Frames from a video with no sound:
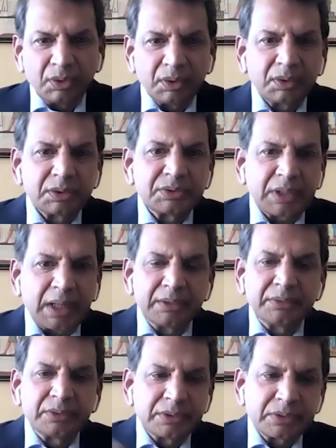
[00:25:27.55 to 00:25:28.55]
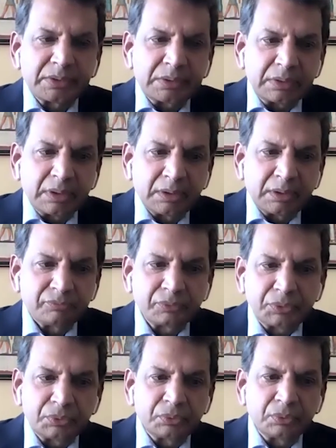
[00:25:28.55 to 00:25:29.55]
What are the challenges
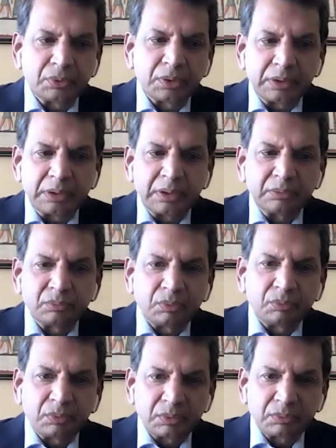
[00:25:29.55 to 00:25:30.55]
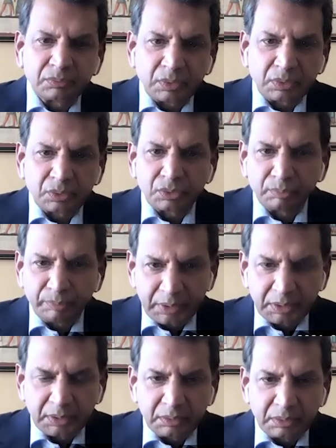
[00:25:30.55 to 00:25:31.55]
for you, and what
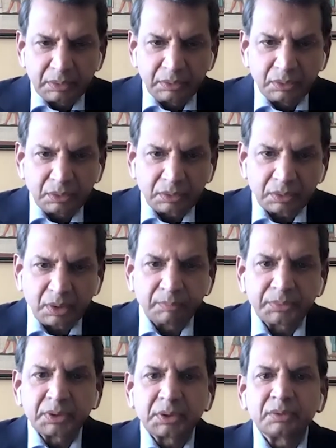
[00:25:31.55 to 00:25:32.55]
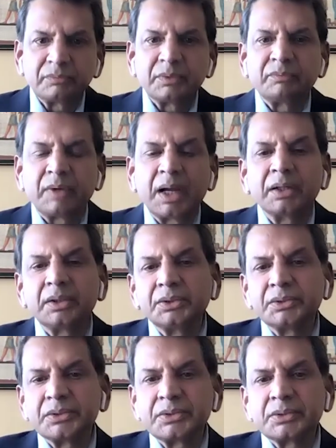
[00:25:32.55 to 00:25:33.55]
could be your competitive
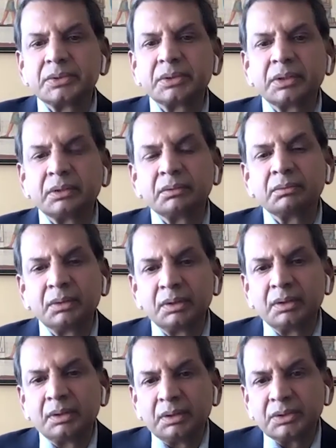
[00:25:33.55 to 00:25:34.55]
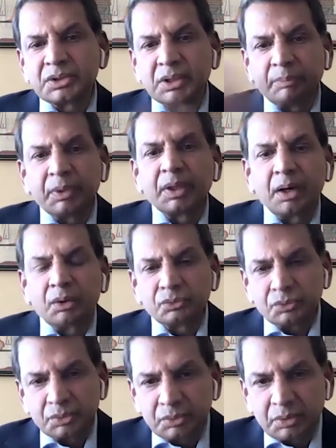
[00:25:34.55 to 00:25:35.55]
advantages in stepping
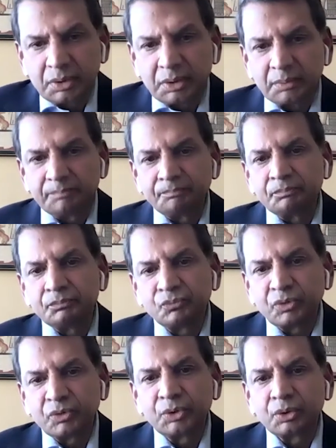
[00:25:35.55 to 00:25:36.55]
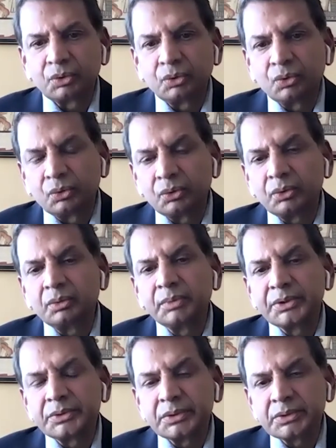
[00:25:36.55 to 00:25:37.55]
out from your
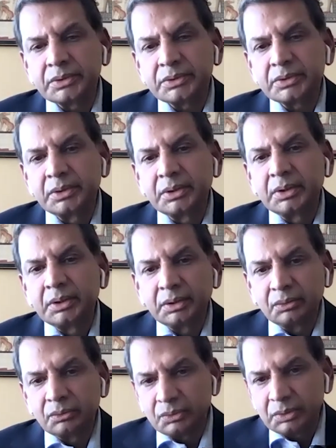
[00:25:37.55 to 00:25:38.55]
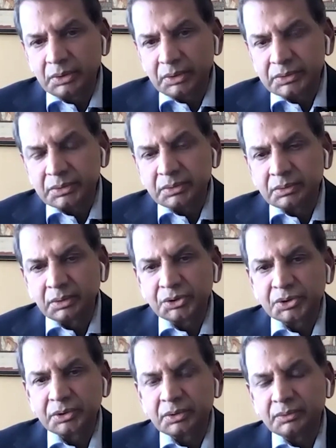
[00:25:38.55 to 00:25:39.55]
core businesses into these
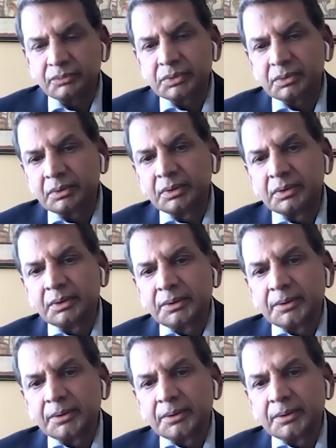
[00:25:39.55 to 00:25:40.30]
initiatives?